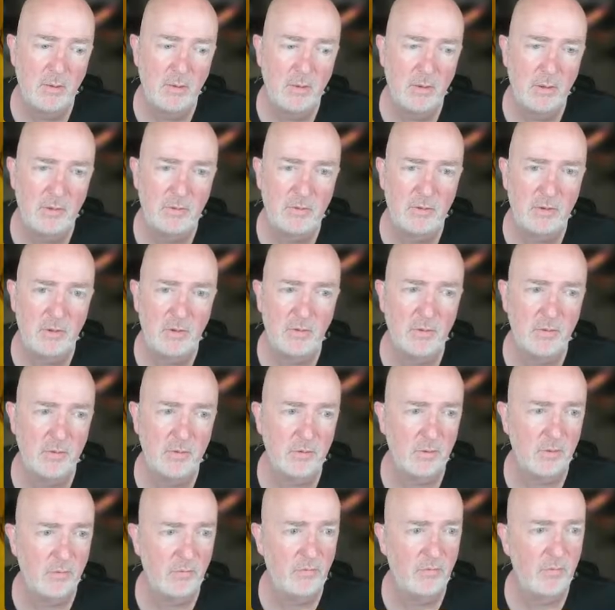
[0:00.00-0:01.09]
Let's see, is there
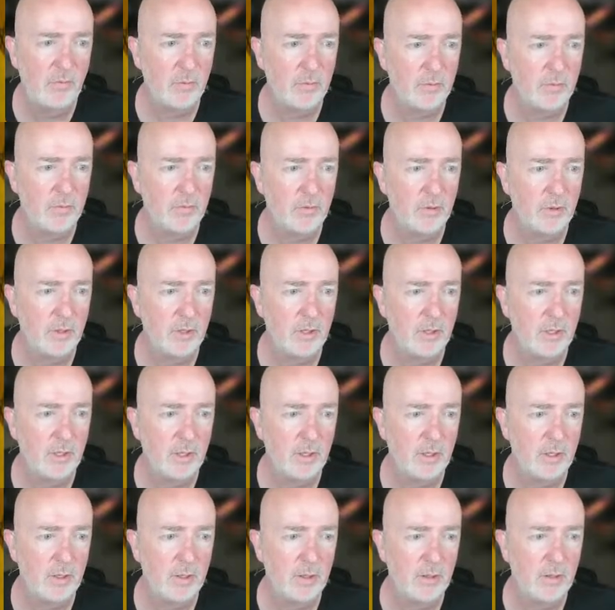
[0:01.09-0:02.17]
a filter on
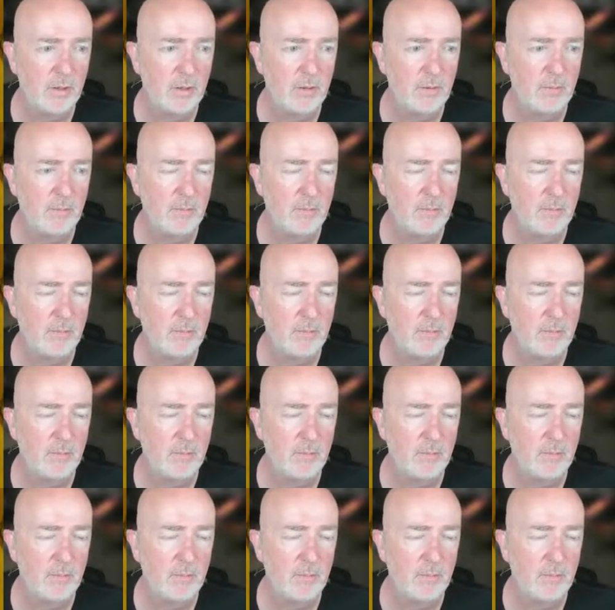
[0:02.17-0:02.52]
here?